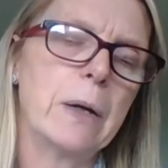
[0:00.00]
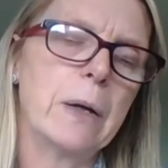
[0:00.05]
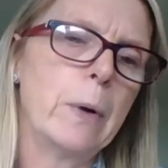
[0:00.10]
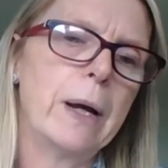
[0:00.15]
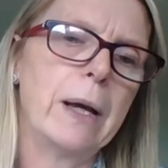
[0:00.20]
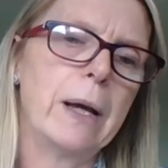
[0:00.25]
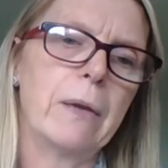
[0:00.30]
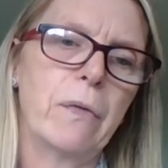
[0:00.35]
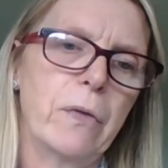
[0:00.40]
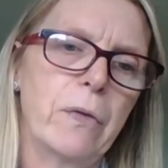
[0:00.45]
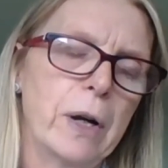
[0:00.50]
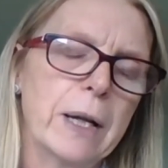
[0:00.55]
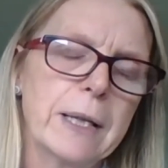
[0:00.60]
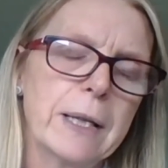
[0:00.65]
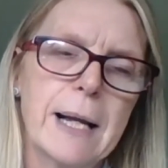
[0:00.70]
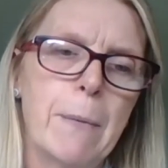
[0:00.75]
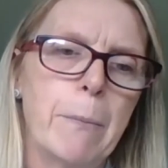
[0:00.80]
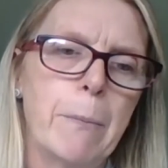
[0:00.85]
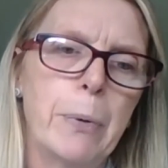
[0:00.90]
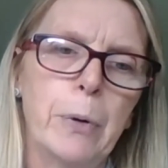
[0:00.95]
with, for
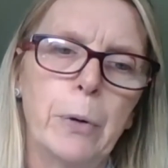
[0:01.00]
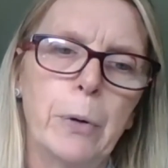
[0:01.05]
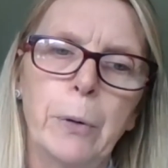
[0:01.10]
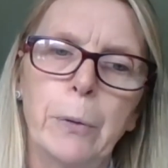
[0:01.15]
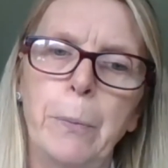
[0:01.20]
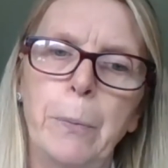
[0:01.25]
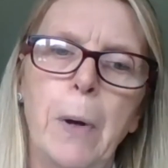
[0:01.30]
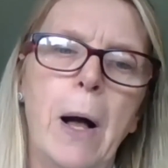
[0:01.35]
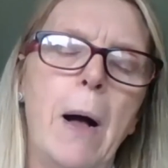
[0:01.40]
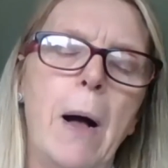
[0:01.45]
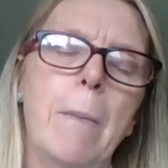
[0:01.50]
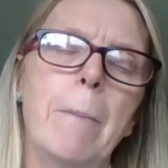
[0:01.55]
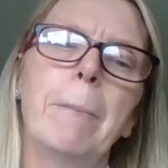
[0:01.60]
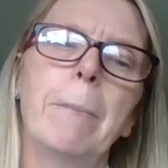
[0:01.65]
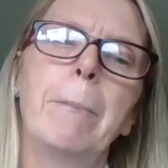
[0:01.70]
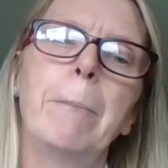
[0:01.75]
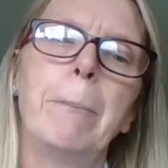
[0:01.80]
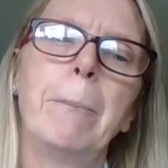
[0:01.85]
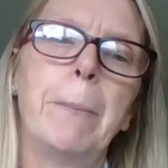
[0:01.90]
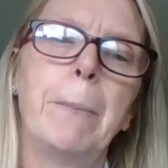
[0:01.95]
example,
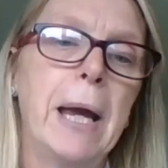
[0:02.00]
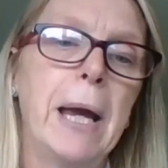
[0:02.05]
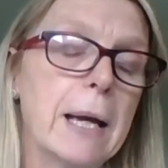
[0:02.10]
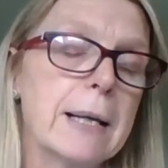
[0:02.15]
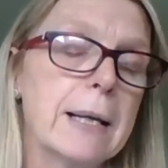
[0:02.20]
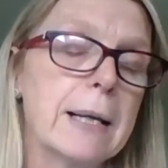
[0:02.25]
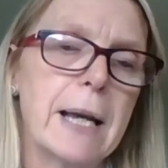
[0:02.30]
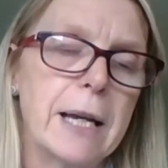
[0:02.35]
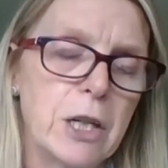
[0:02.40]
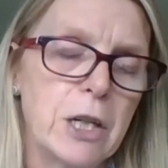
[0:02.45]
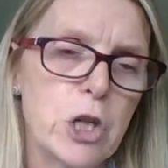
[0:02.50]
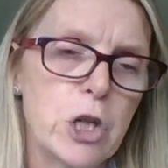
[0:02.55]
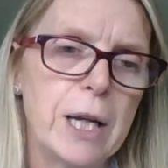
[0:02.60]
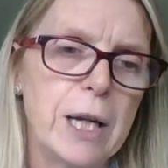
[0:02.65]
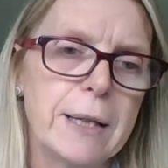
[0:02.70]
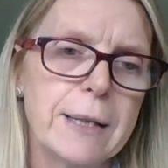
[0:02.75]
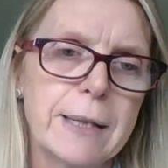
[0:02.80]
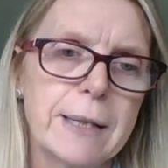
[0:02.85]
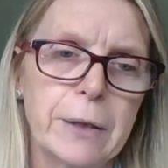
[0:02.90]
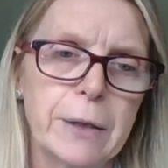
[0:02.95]
PSHE
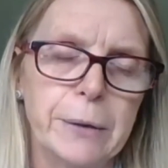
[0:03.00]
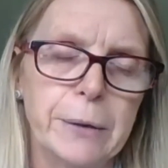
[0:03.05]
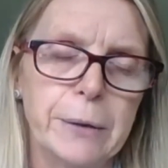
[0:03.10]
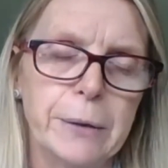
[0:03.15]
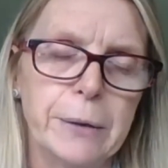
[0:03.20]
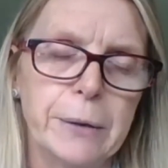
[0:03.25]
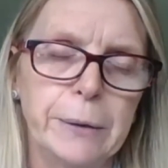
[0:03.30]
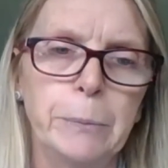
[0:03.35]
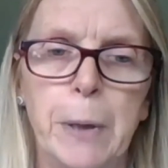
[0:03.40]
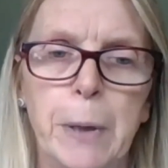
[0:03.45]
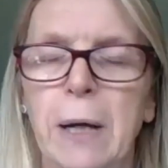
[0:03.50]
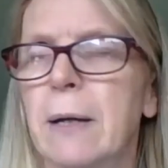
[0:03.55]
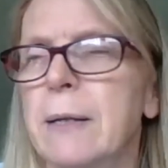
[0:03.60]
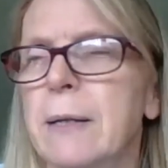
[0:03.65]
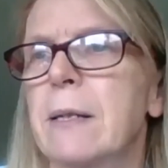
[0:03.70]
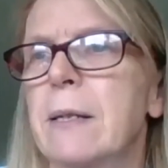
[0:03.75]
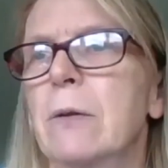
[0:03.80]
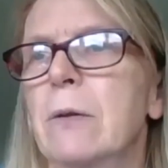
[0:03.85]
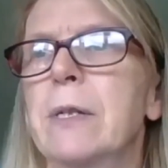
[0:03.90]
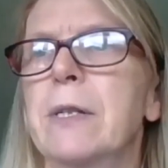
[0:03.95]
in school,
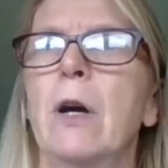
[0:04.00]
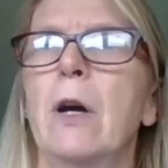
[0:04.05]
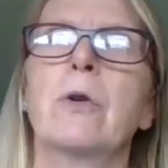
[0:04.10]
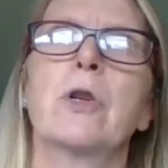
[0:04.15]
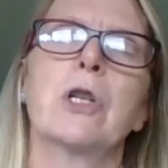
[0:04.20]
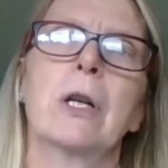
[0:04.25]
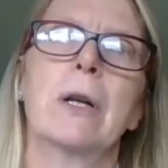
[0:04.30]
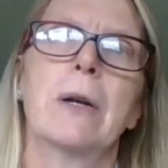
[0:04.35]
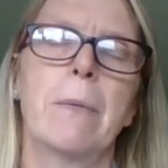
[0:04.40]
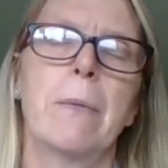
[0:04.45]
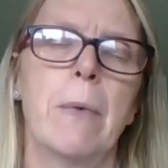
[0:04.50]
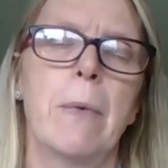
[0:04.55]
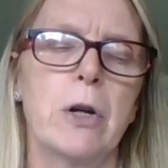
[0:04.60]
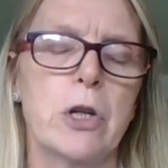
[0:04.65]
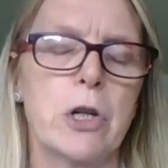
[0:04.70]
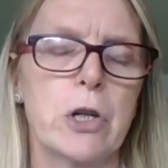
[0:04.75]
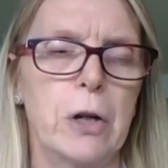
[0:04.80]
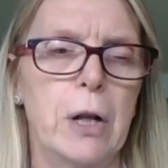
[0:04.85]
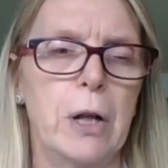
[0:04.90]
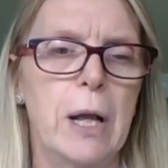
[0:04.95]
personal, social and
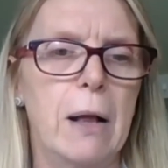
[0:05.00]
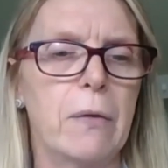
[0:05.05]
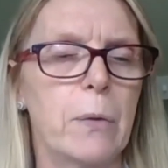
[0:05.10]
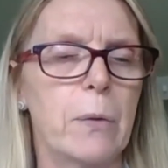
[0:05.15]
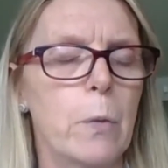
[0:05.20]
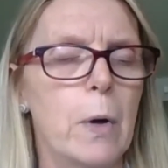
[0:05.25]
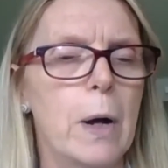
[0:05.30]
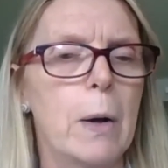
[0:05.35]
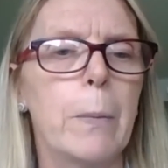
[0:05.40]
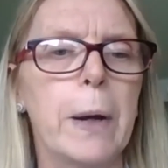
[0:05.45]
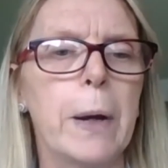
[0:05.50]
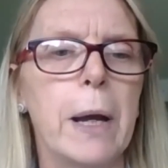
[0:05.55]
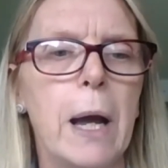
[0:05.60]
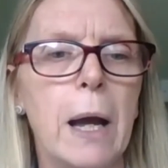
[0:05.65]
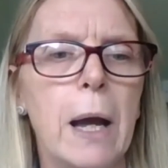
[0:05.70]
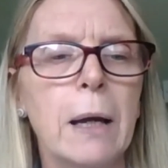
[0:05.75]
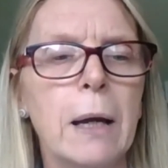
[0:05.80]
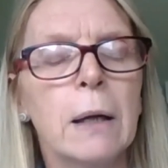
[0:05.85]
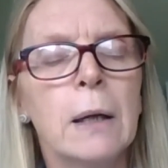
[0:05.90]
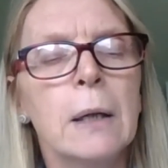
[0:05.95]
emotional health and
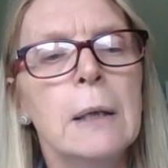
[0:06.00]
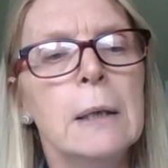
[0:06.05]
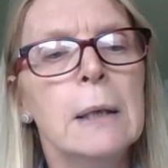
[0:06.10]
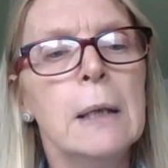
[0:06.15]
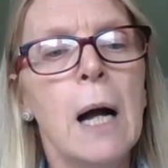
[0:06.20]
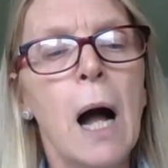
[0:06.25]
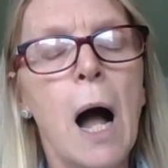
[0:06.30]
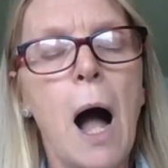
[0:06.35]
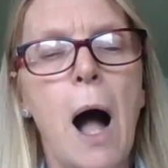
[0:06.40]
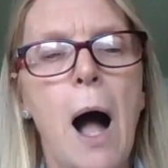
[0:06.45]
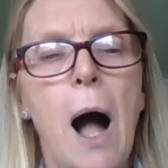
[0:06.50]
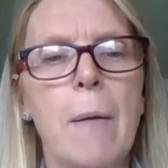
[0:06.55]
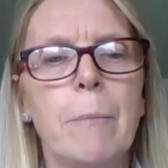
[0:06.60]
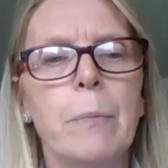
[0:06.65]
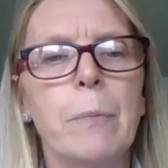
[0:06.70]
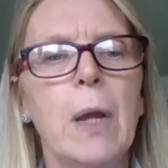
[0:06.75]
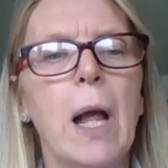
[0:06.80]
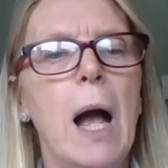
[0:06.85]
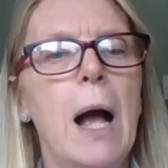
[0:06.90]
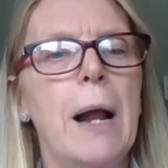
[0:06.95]
wellbeing.
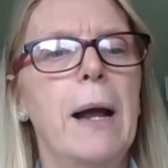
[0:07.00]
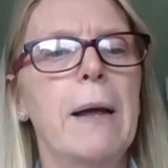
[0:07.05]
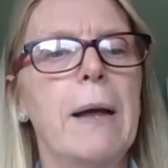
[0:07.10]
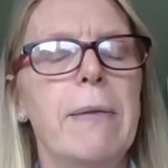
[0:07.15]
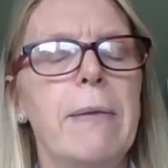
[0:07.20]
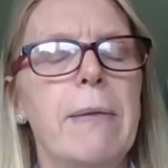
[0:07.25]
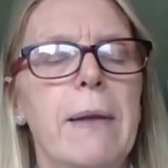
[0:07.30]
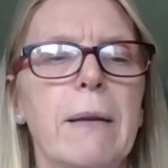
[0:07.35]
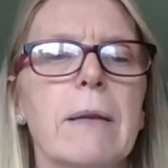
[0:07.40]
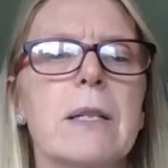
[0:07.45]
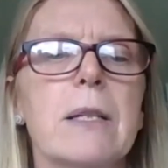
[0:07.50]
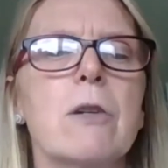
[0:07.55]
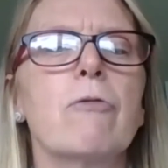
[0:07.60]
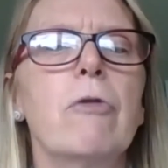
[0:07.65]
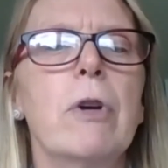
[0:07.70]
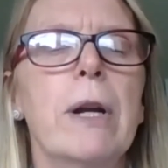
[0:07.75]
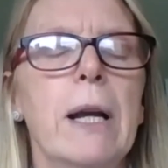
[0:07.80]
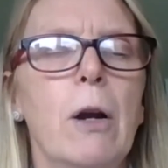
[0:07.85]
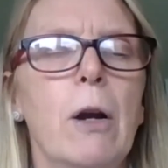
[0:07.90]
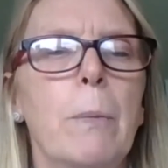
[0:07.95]
And I think there's a
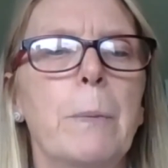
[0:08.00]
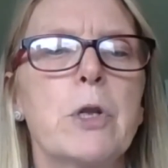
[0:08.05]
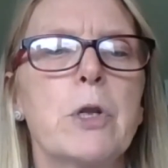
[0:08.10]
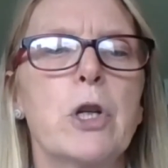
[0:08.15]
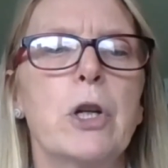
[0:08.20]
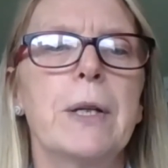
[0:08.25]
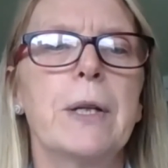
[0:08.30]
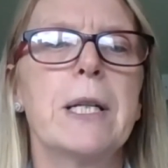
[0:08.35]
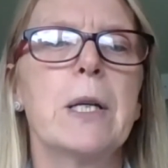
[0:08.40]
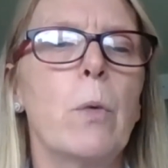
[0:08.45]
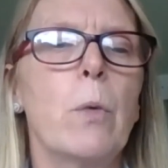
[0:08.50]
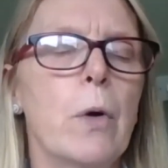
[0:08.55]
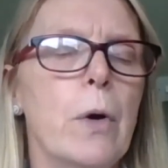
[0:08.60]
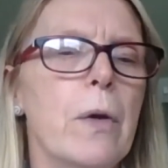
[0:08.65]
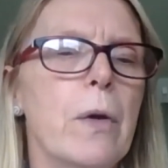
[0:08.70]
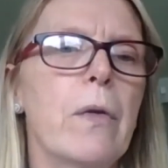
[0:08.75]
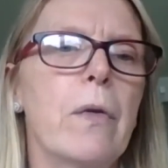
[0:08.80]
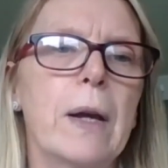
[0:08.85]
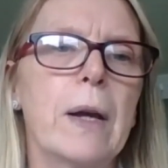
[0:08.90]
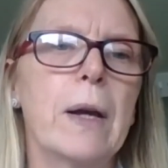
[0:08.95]
real opportunity. One of
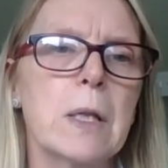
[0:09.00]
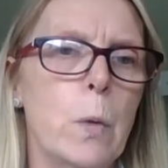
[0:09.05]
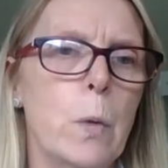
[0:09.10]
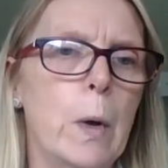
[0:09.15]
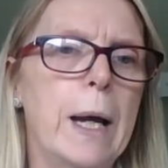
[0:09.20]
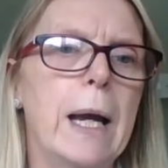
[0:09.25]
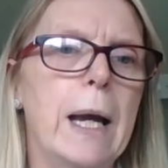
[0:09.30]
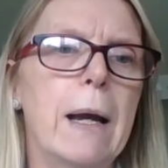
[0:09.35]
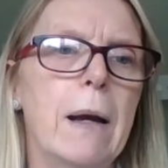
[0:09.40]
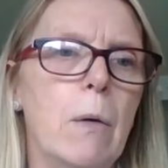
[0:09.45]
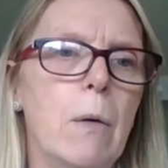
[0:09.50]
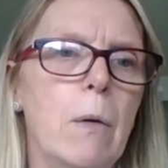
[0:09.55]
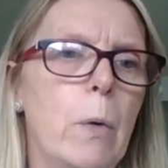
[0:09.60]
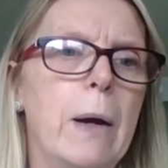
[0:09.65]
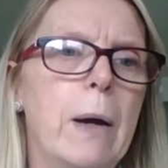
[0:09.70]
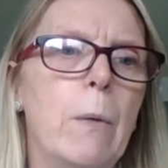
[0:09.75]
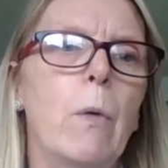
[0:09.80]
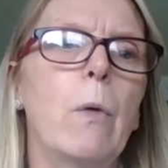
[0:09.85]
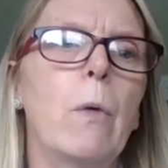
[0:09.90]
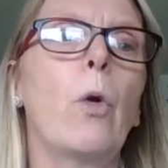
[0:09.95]
the things we're
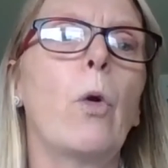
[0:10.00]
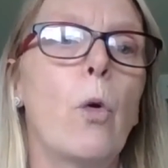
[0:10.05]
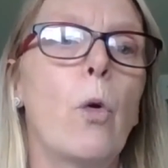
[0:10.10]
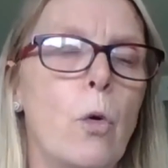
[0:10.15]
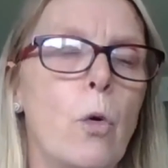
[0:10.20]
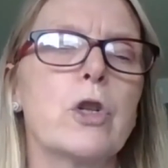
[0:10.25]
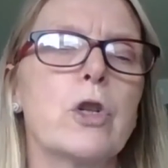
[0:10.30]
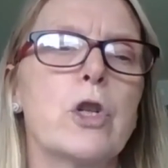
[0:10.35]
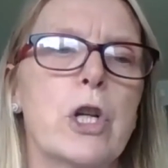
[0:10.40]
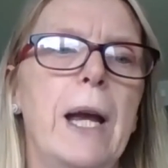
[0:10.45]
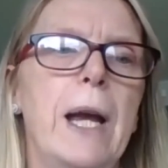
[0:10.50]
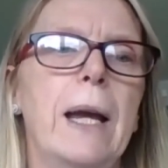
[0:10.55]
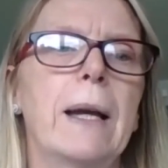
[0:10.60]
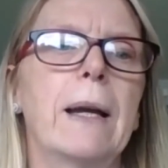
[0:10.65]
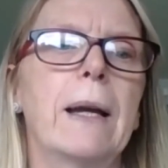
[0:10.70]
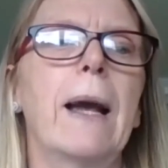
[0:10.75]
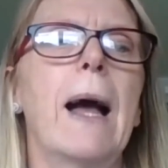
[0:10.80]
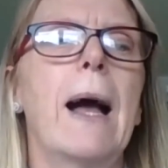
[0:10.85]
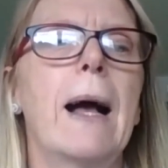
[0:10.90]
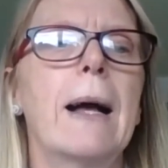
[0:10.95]

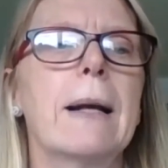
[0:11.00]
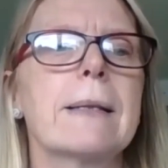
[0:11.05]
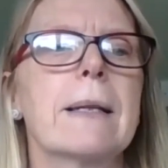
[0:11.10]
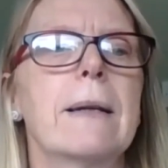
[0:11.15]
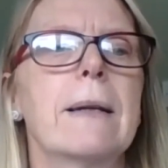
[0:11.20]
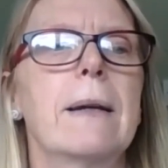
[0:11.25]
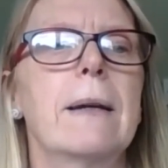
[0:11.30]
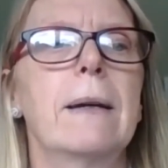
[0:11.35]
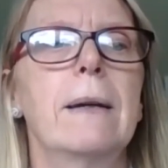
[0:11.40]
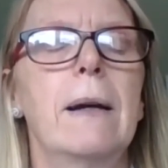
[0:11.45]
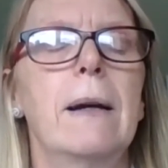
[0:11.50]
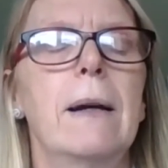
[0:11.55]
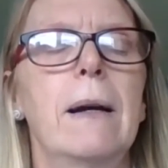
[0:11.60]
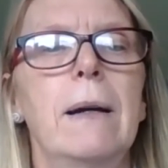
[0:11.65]
launching as a